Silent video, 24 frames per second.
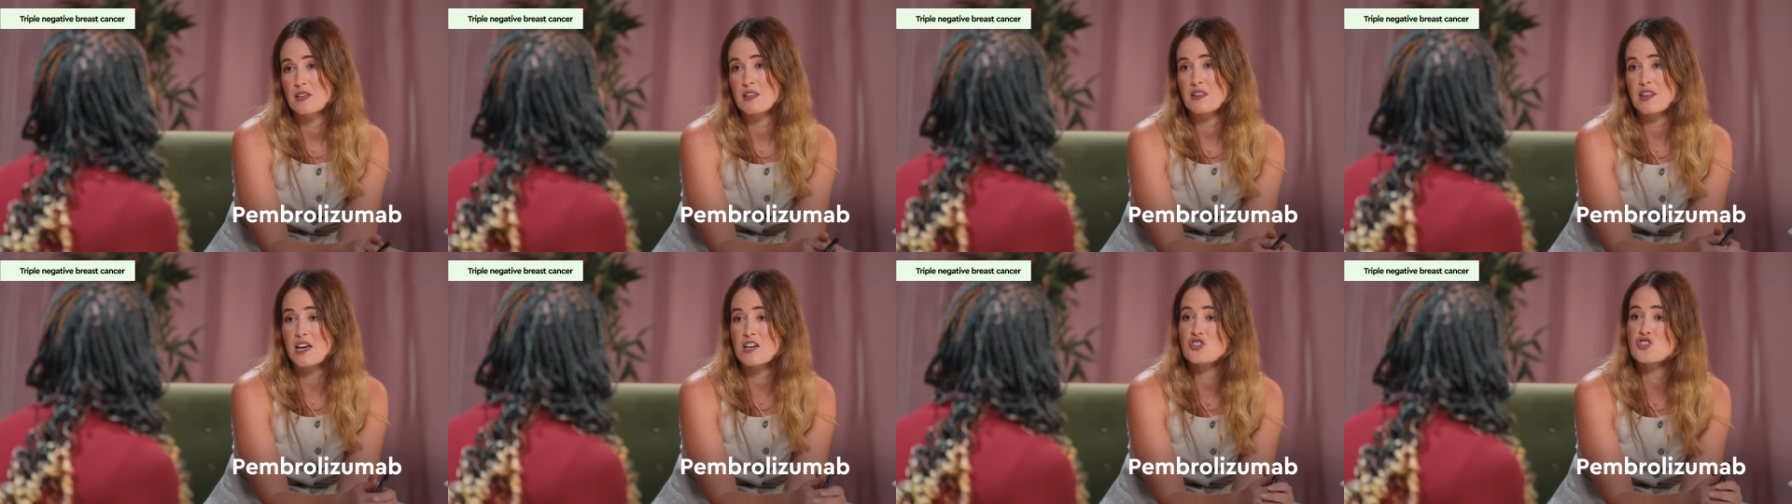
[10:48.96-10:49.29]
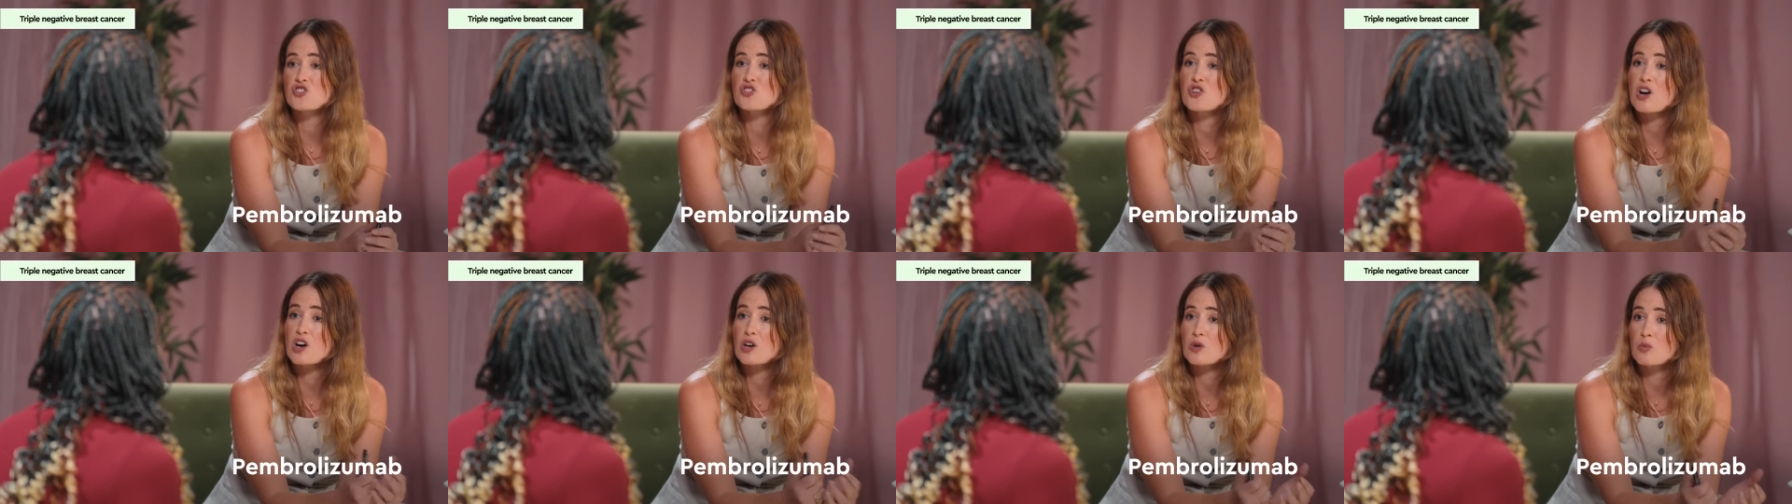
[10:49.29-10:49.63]
That
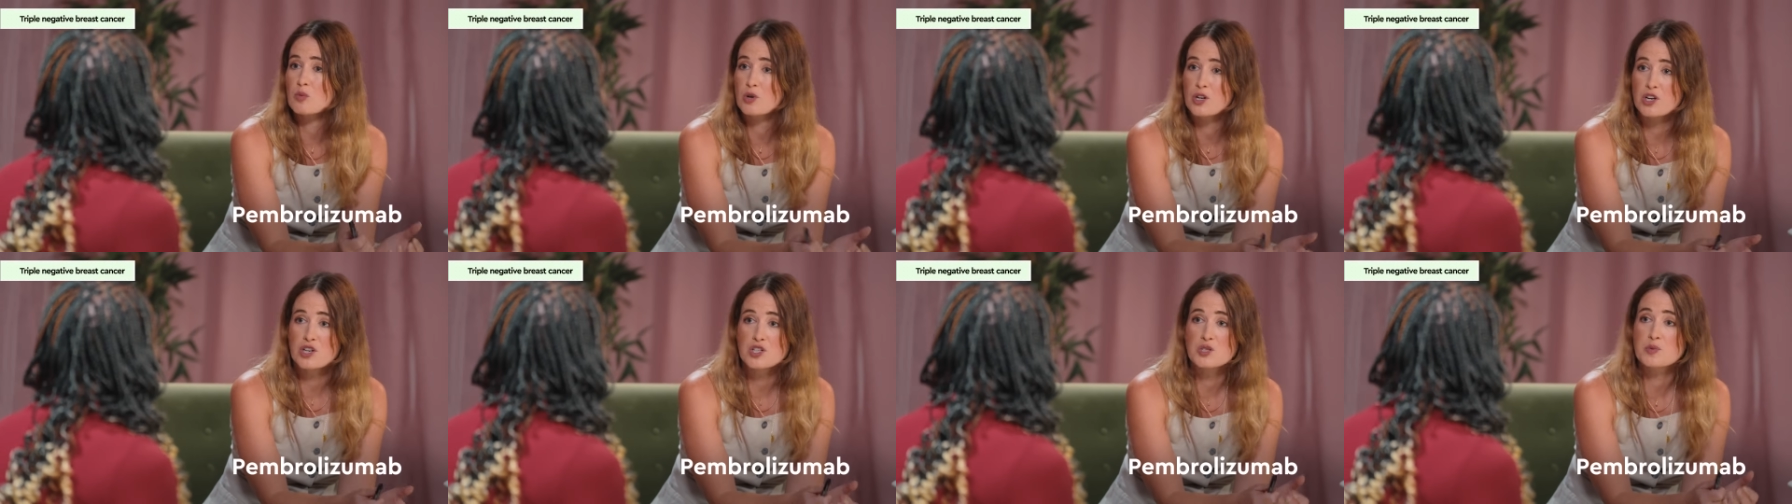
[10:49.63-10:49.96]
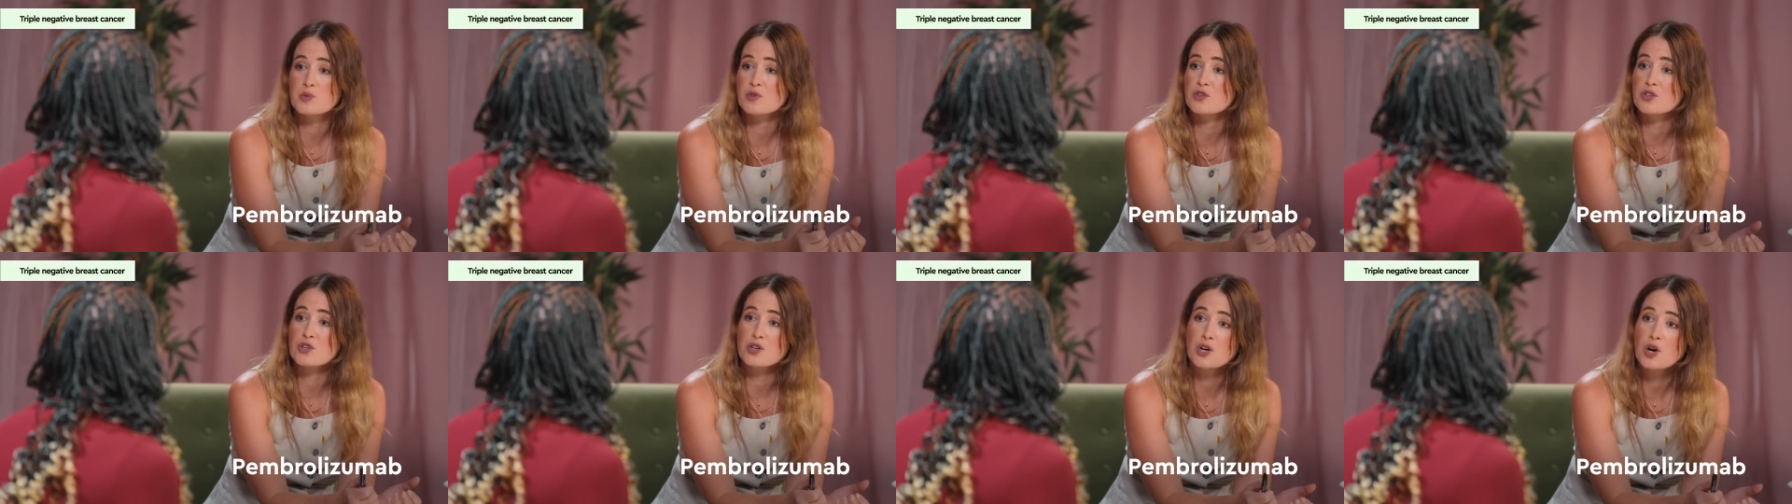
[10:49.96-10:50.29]
drug works
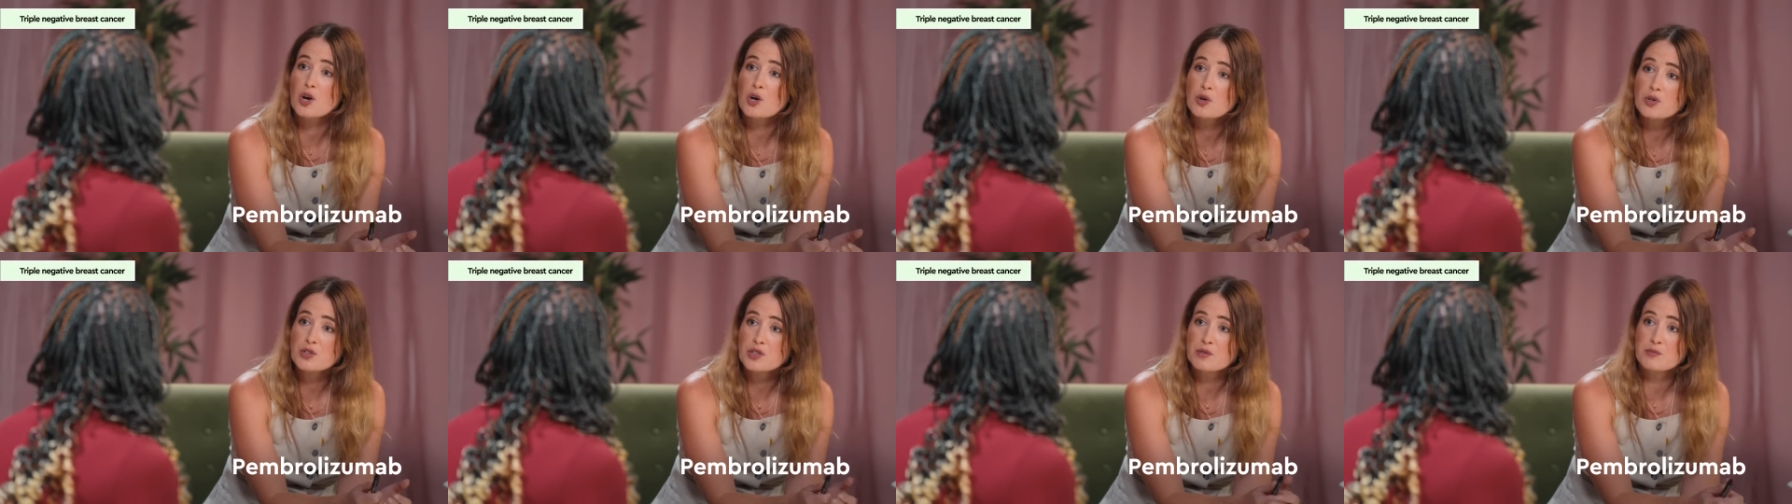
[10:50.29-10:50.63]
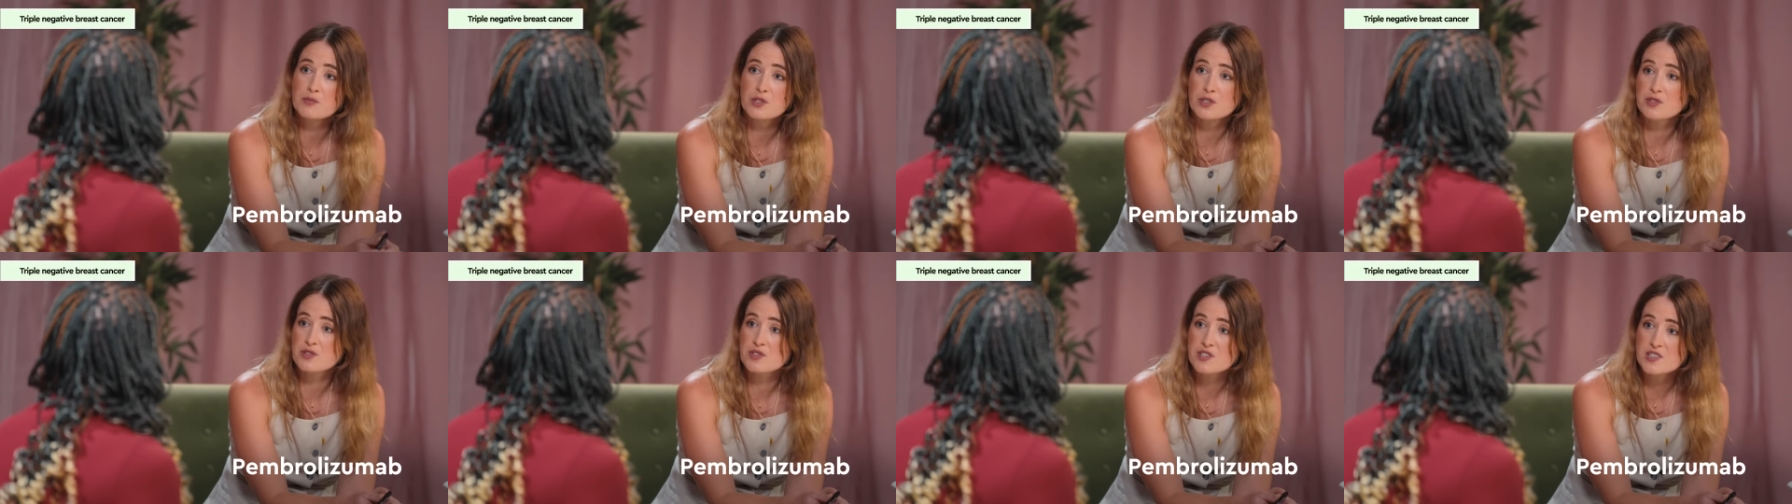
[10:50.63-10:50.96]
with your own
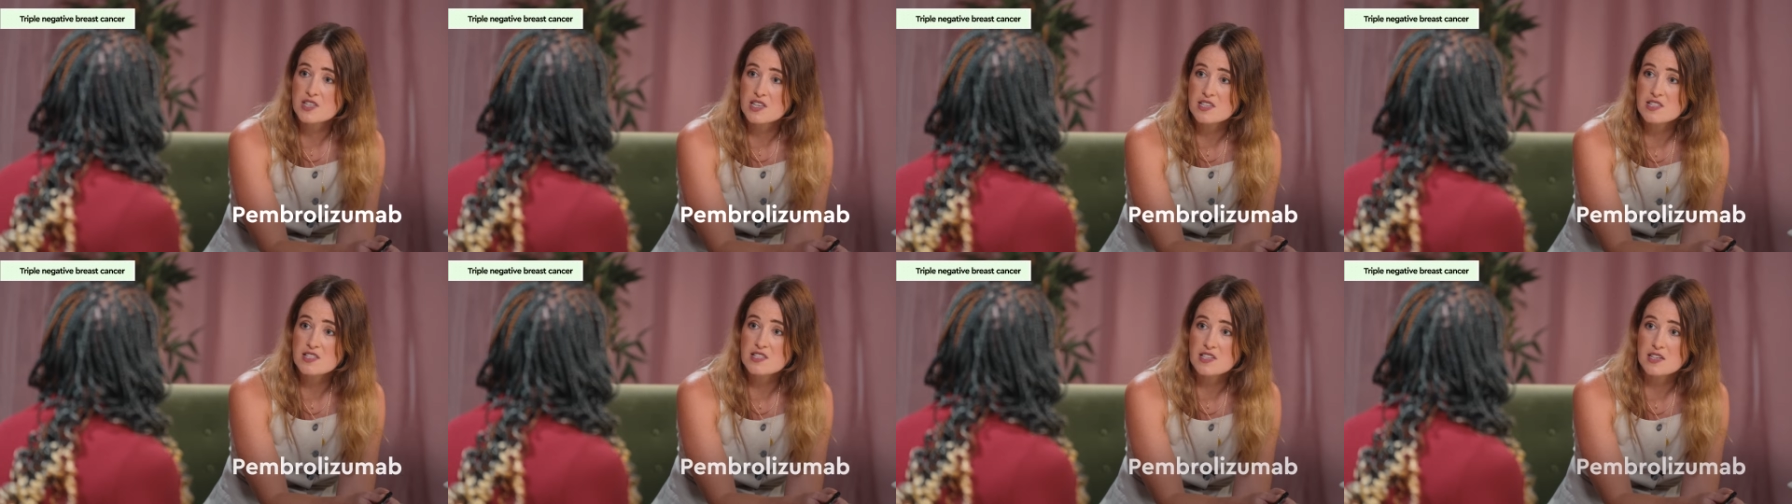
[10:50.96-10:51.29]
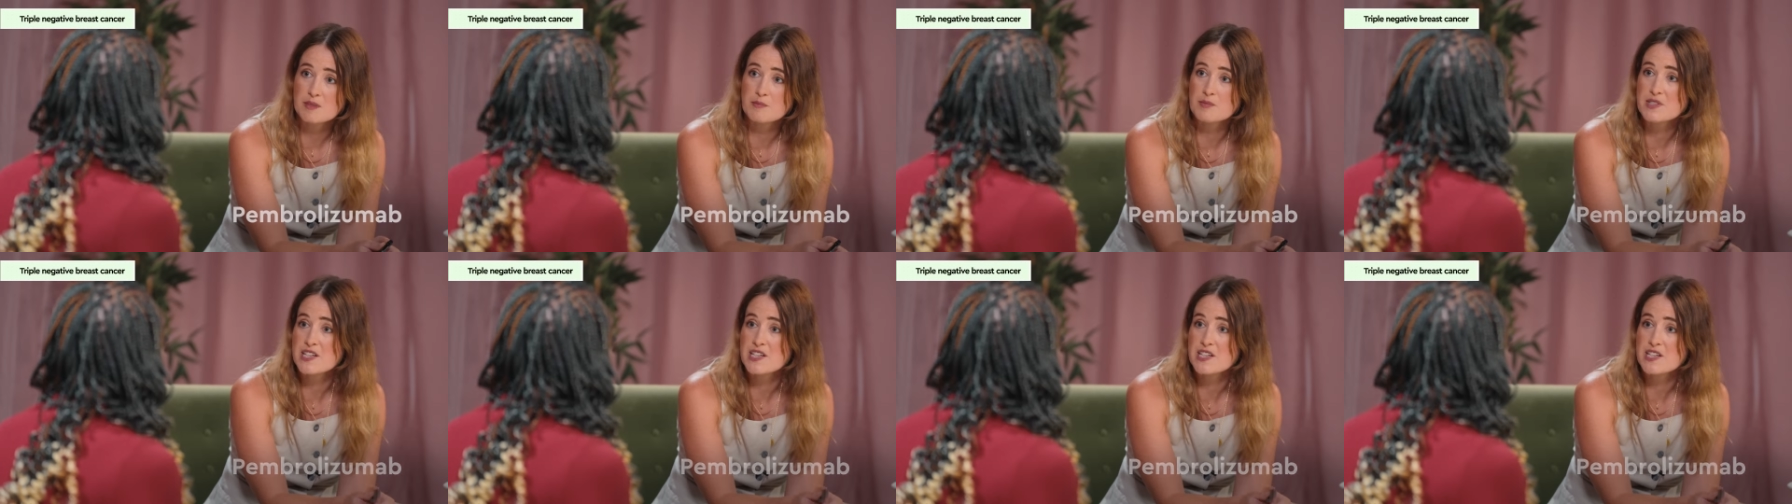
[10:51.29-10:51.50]
immune system